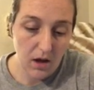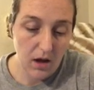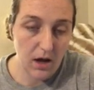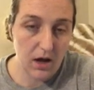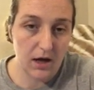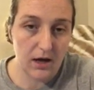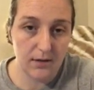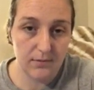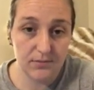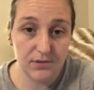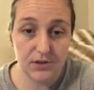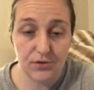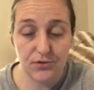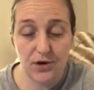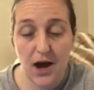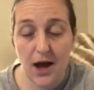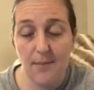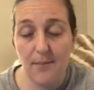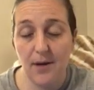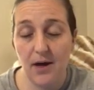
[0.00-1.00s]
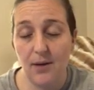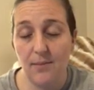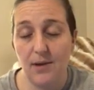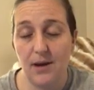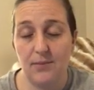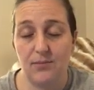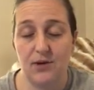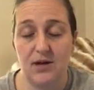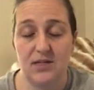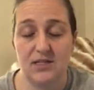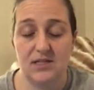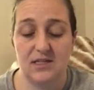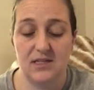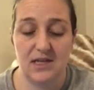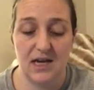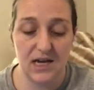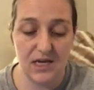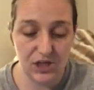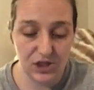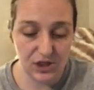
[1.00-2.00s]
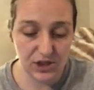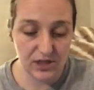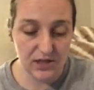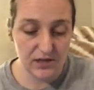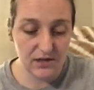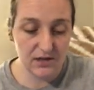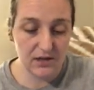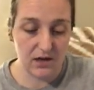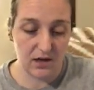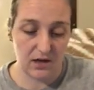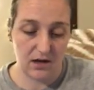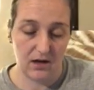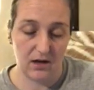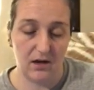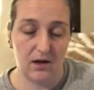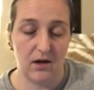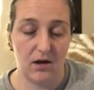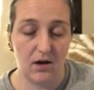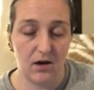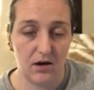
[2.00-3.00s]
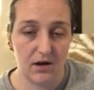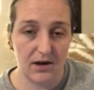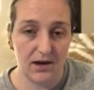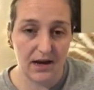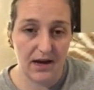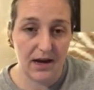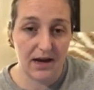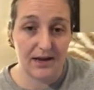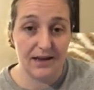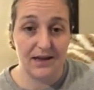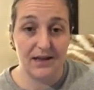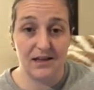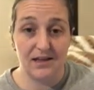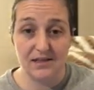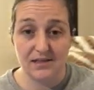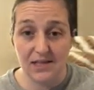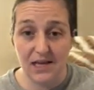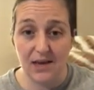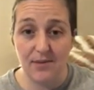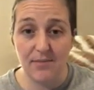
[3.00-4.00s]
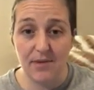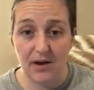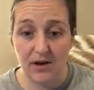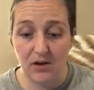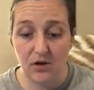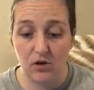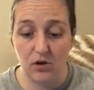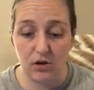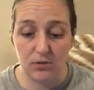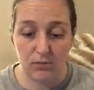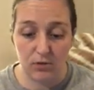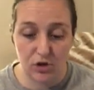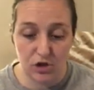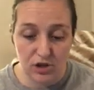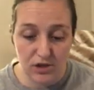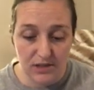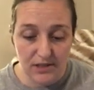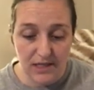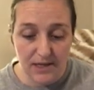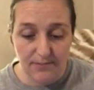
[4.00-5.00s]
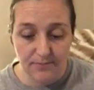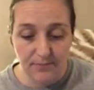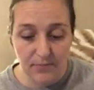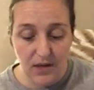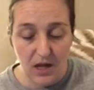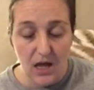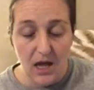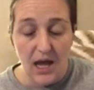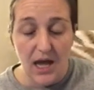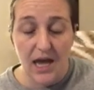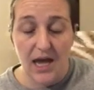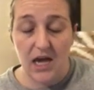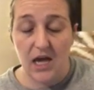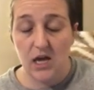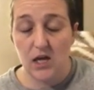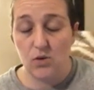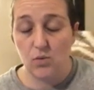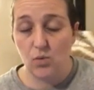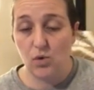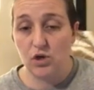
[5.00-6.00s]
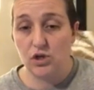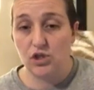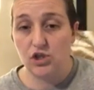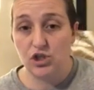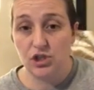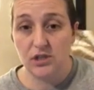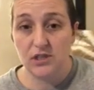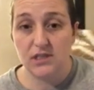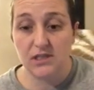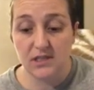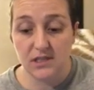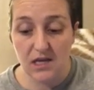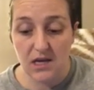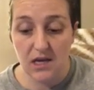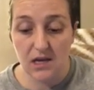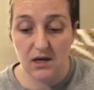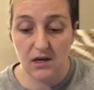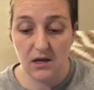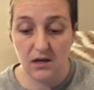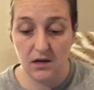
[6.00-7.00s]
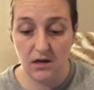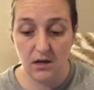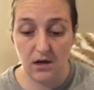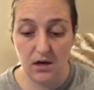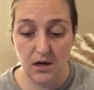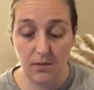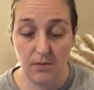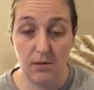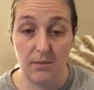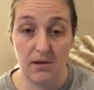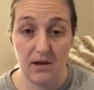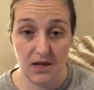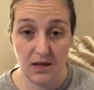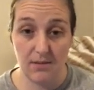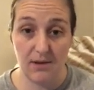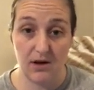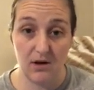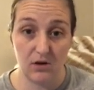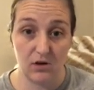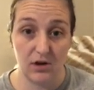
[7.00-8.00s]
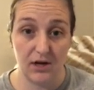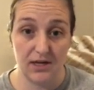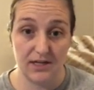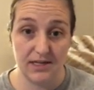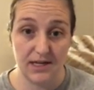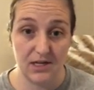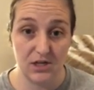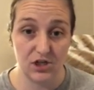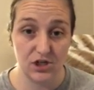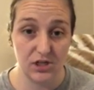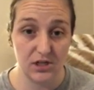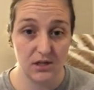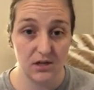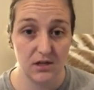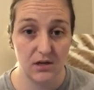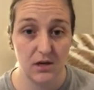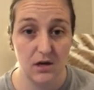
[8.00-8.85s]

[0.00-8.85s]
To wrap up my presentation, heart attack is a medical emergency, and one should seek immediate medical attention.